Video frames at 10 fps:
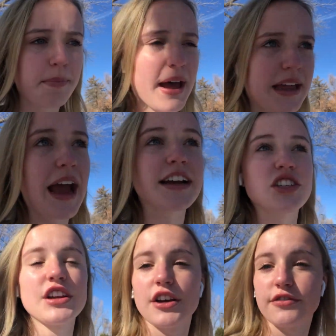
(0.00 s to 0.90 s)
But
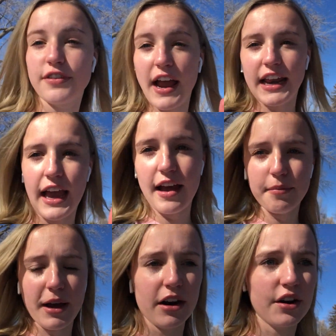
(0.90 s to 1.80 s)
actually no, Friday I have
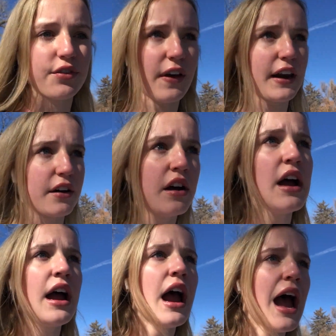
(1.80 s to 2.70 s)
my hardest final,
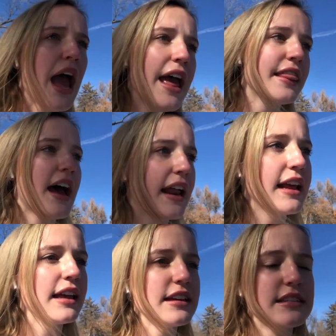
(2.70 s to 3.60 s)
and that
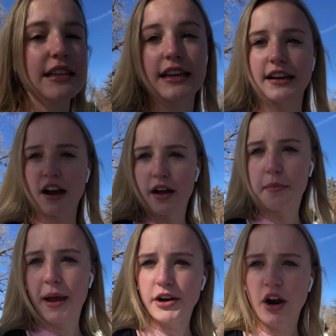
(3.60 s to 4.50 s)
is econ,
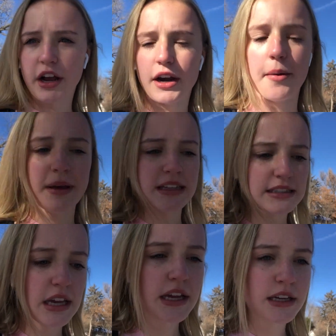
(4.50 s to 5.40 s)
microeconomics.